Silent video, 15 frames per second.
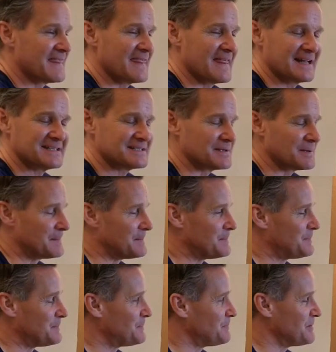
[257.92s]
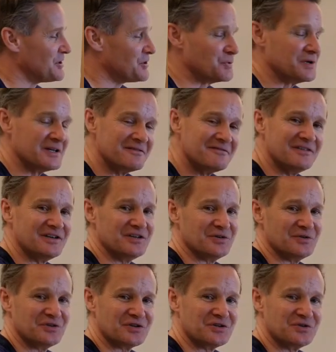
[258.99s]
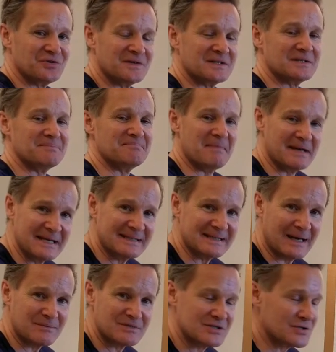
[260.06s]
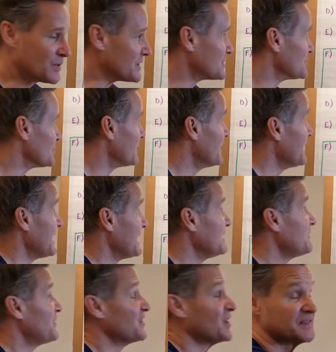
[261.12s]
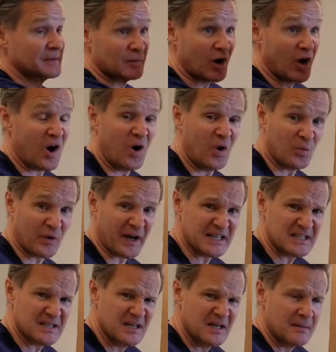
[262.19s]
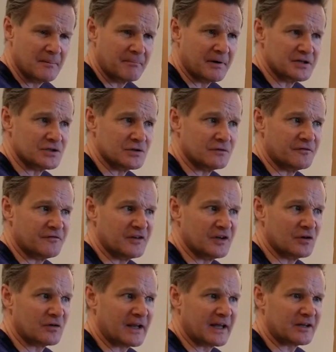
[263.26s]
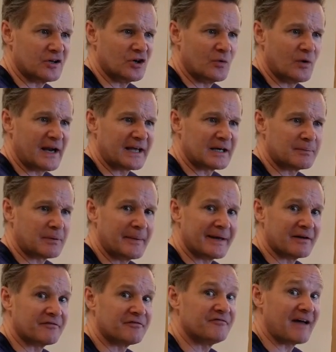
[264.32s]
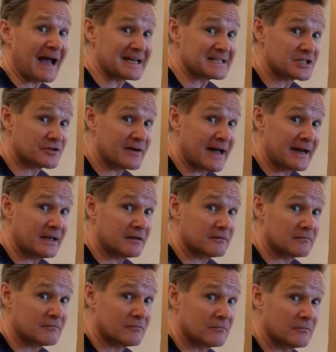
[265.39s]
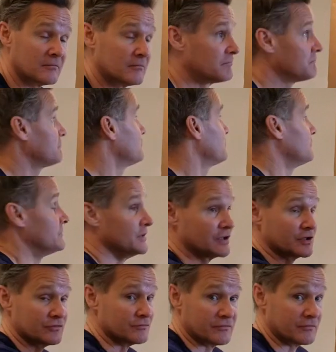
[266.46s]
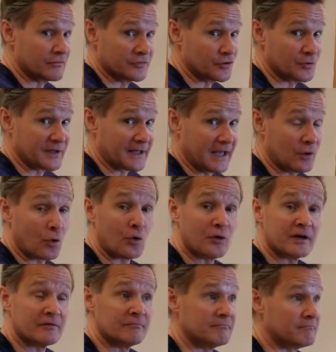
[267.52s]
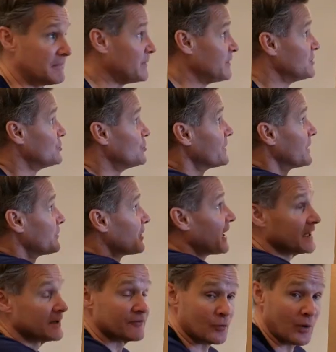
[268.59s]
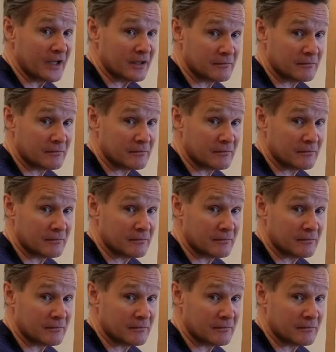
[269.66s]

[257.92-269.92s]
That's the beauty of video. You can do this as many times as you want to. And even if you got them all right, but you feel like, you know what, I could probably get faster at it, you can do it again. Or you can maybe do the number line a different way.